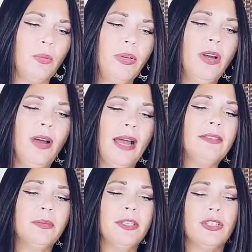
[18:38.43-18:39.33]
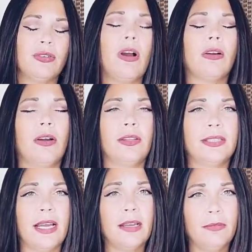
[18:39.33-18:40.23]
We don't have to be strong all the
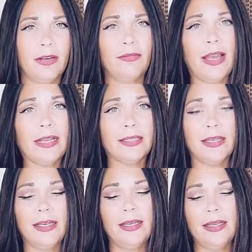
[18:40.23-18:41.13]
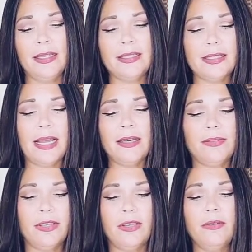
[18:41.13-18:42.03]
time. And in fact, it's not
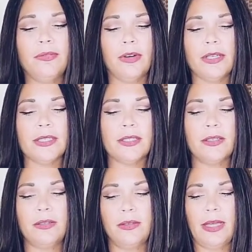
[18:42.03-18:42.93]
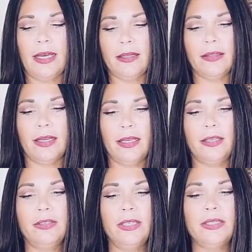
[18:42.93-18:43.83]
even good for us to do that.
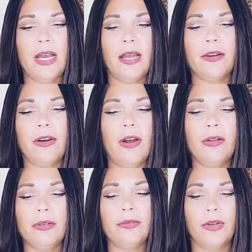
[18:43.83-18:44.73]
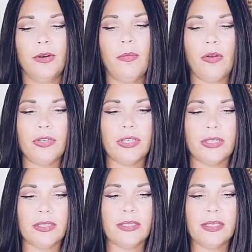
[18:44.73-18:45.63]
Like, you need to honor all of your
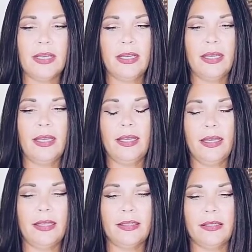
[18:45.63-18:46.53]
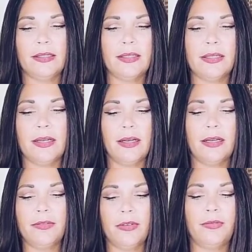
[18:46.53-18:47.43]
emotions. And
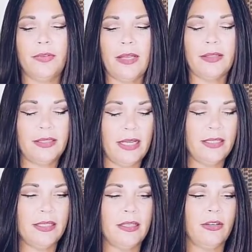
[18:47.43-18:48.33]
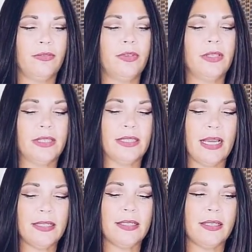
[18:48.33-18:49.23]
if you're on the days that you're feeling
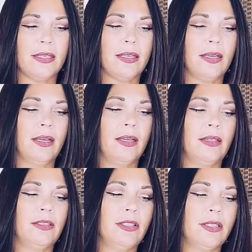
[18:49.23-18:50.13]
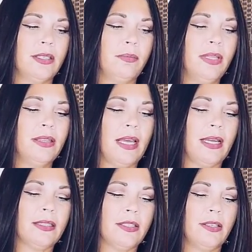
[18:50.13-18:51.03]
tested, just admit
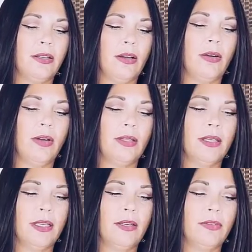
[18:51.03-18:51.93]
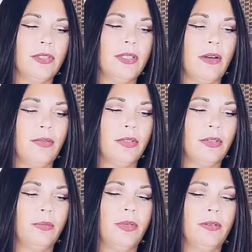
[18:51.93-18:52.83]
that, you know, and then give yourself a
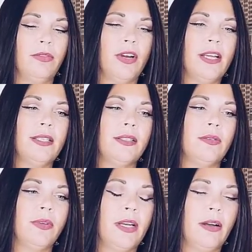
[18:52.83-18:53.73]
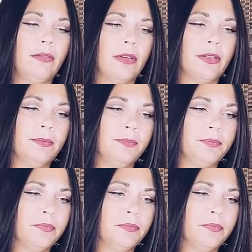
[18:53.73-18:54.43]
little bit of grace to recover.